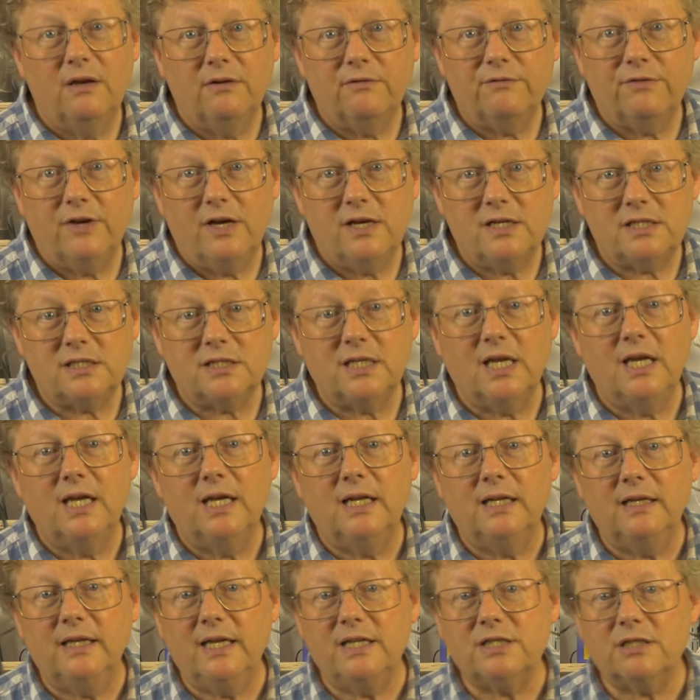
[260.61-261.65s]
First,
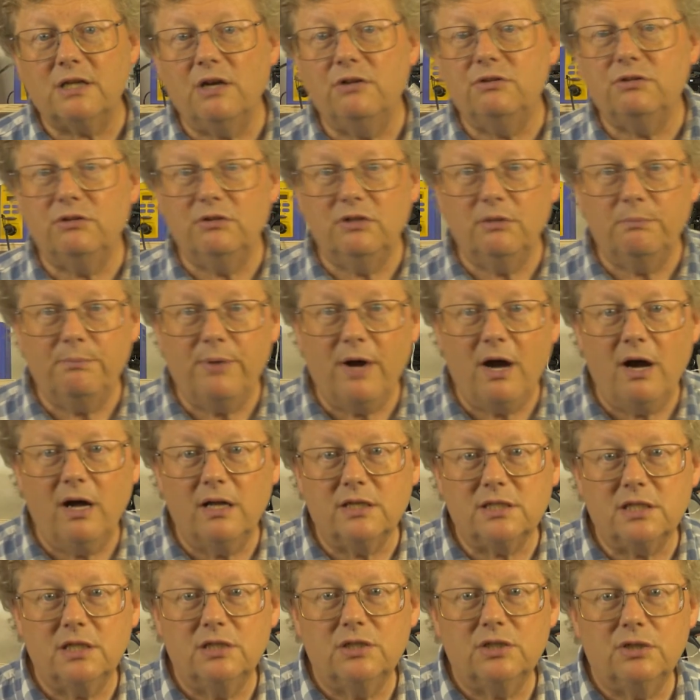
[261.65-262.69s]
let's go through the
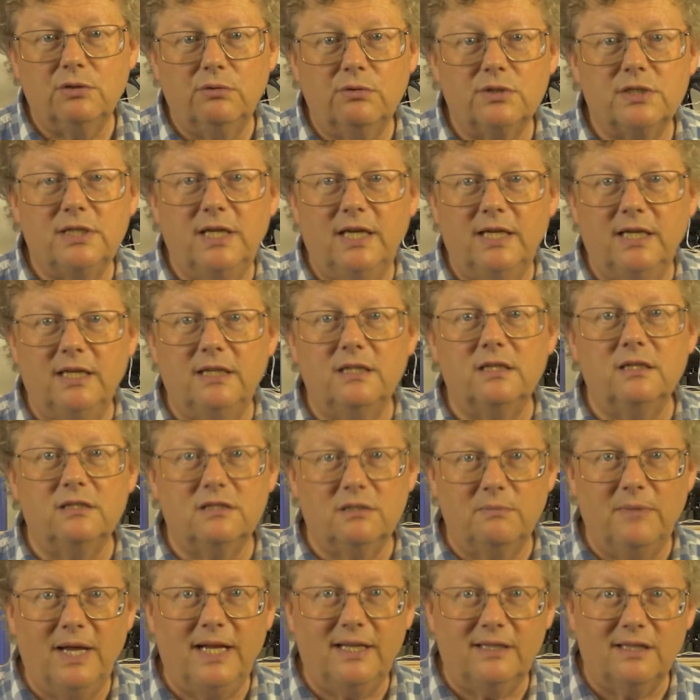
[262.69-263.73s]
parts and tools needed
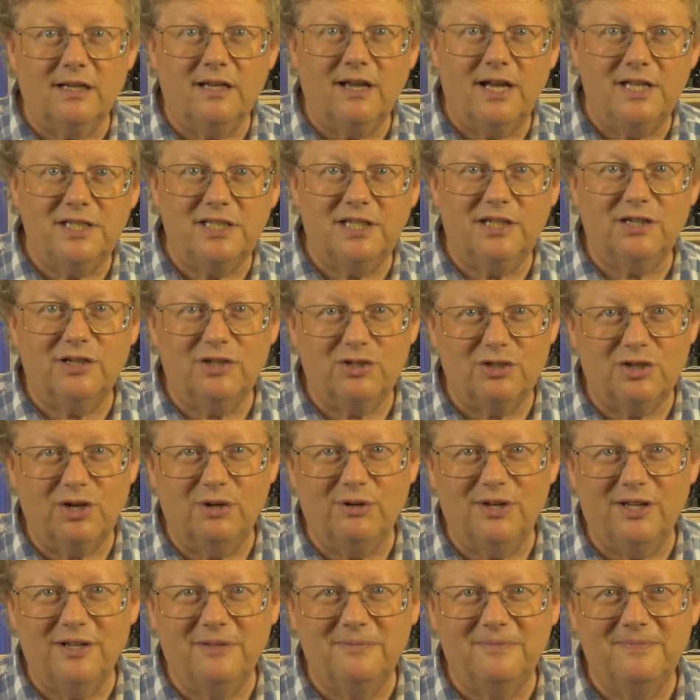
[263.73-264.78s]
to make the lighting
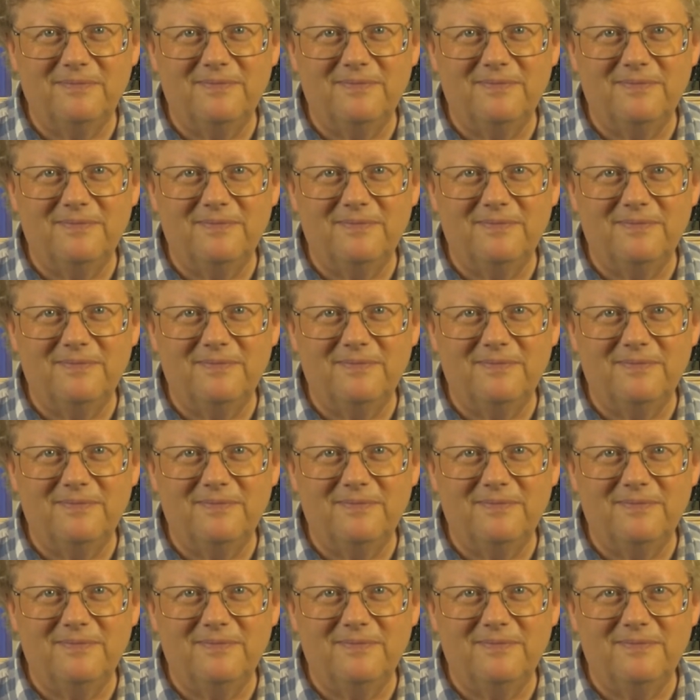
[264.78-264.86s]
controller.